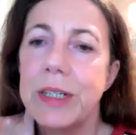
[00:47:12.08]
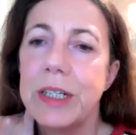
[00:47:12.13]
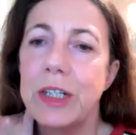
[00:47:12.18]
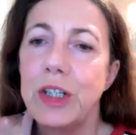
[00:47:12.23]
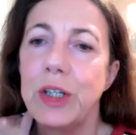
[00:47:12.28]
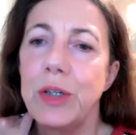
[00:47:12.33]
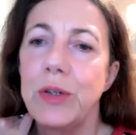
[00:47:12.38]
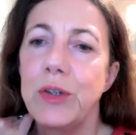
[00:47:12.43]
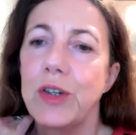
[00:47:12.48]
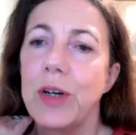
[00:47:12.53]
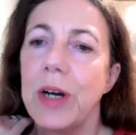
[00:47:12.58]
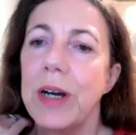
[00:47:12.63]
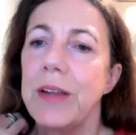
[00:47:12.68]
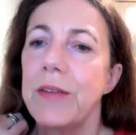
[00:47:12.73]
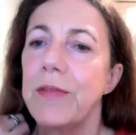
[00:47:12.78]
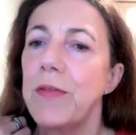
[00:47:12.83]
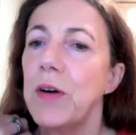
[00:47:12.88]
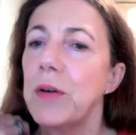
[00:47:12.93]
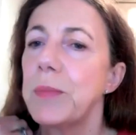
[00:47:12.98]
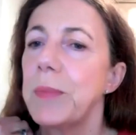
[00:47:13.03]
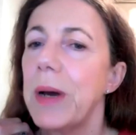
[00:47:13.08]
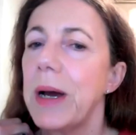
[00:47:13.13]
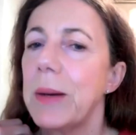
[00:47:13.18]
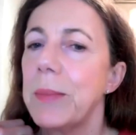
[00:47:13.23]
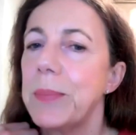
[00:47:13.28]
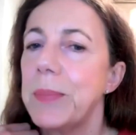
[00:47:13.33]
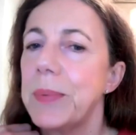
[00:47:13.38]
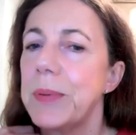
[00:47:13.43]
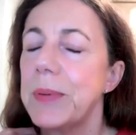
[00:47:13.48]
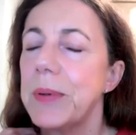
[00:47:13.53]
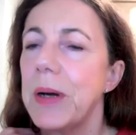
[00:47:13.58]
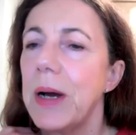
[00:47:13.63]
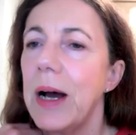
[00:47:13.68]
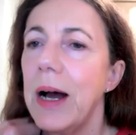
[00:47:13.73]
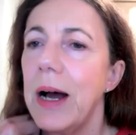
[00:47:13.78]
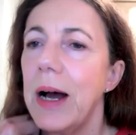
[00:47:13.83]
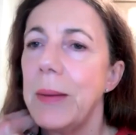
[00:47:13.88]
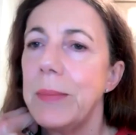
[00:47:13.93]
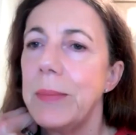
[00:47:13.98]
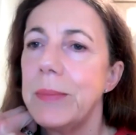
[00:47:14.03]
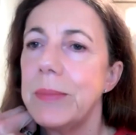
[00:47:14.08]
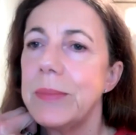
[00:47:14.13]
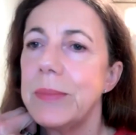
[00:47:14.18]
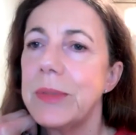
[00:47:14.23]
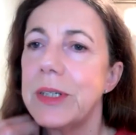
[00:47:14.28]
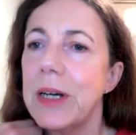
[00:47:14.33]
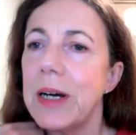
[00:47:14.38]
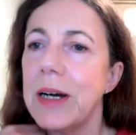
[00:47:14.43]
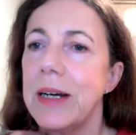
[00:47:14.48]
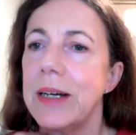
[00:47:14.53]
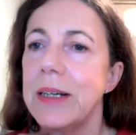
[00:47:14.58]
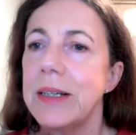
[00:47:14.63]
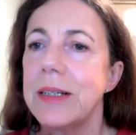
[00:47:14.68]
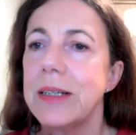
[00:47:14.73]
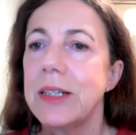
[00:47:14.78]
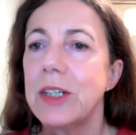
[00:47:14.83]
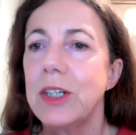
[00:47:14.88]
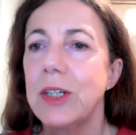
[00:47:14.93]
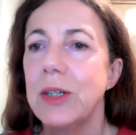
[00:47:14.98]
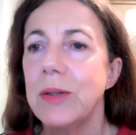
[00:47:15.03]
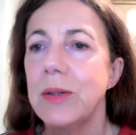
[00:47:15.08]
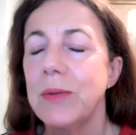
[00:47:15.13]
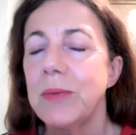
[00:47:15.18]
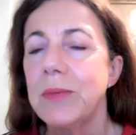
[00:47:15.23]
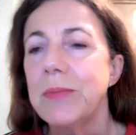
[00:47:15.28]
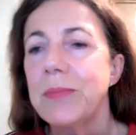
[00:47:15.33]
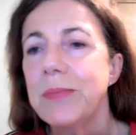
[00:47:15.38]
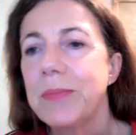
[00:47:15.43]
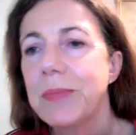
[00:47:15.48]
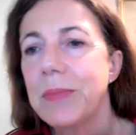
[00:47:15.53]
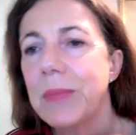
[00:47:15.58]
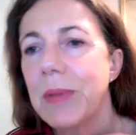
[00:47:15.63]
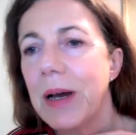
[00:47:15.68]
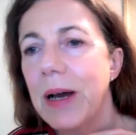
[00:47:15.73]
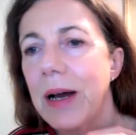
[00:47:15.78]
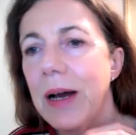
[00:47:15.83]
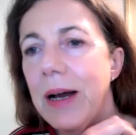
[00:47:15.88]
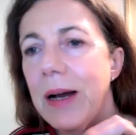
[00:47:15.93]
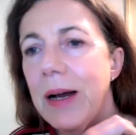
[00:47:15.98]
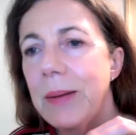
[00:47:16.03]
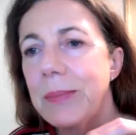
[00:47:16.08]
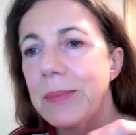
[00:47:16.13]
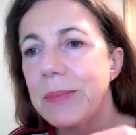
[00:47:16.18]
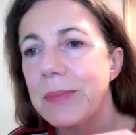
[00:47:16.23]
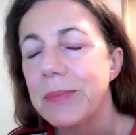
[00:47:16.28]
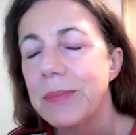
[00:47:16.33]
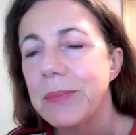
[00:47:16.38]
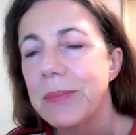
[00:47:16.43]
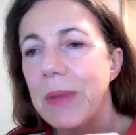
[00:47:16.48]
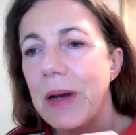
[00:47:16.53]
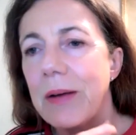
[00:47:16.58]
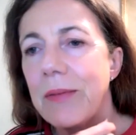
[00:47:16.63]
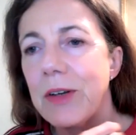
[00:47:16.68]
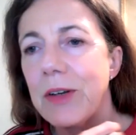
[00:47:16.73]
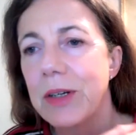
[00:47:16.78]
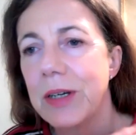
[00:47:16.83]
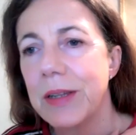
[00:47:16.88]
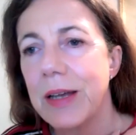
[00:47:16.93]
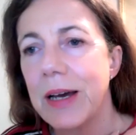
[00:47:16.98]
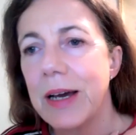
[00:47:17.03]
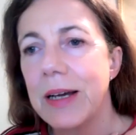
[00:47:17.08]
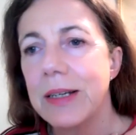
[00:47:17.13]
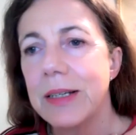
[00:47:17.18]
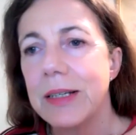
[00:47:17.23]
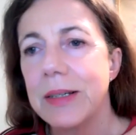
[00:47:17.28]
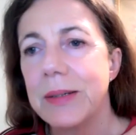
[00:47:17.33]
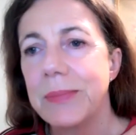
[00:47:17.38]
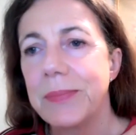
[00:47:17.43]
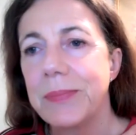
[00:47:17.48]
did you try the FODMAP diet? Did you have a look at that?